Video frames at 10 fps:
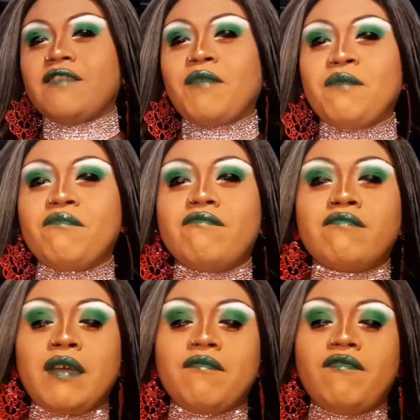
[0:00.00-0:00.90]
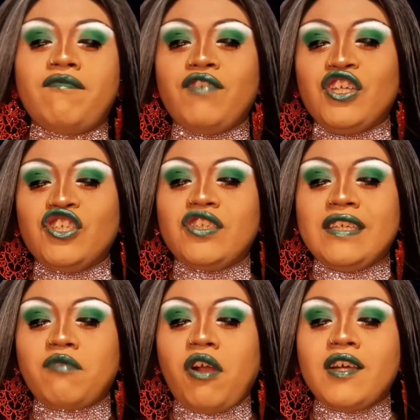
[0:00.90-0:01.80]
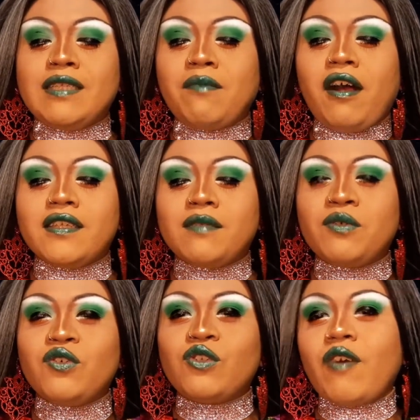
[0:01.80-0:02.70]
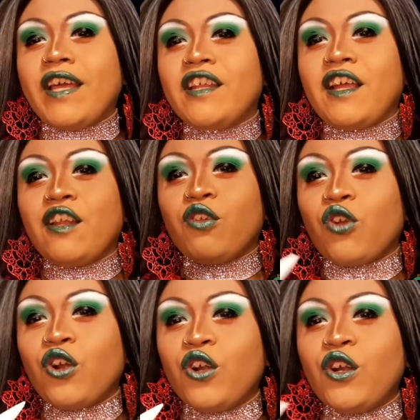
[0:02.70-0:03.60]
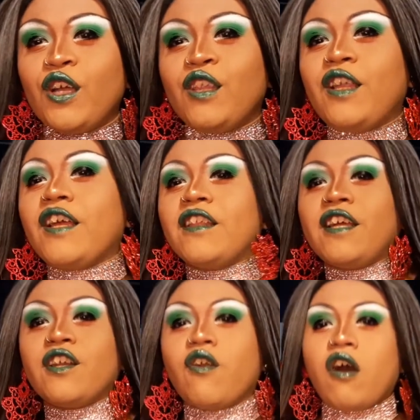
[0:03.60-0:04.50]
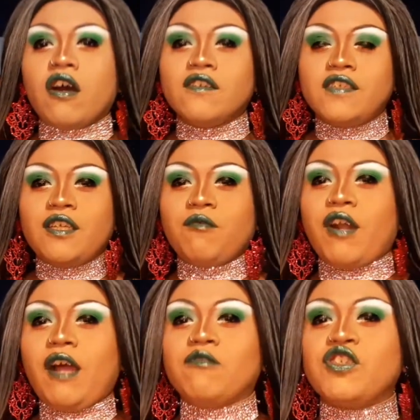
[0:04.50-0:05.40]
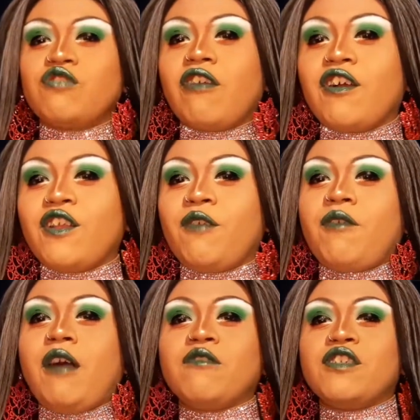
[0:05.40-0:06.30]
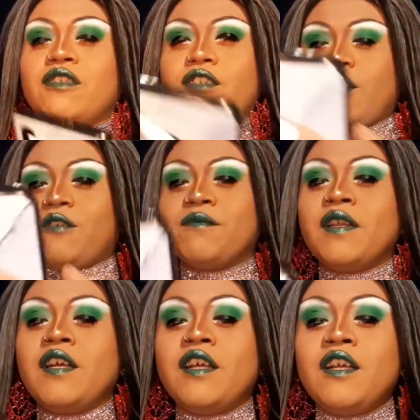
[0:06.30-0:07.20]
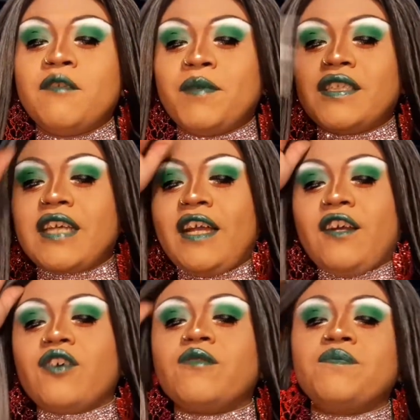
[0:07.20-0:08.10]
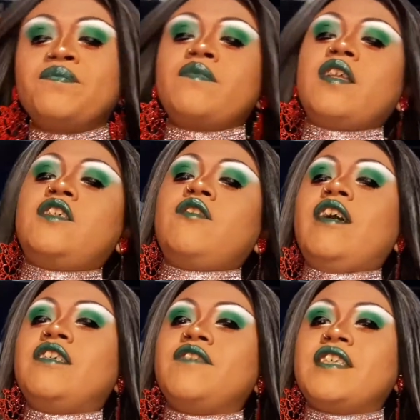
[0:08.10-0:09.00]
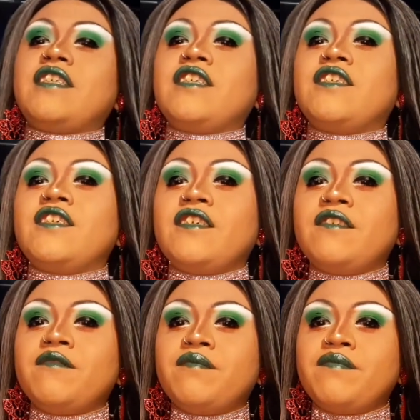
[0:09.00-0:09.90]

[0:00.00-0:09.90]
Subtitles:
my footage as raw as possible so I can like learn and like later on see where I was struggling, where I was, you know. But side note. So Edge of Extinction.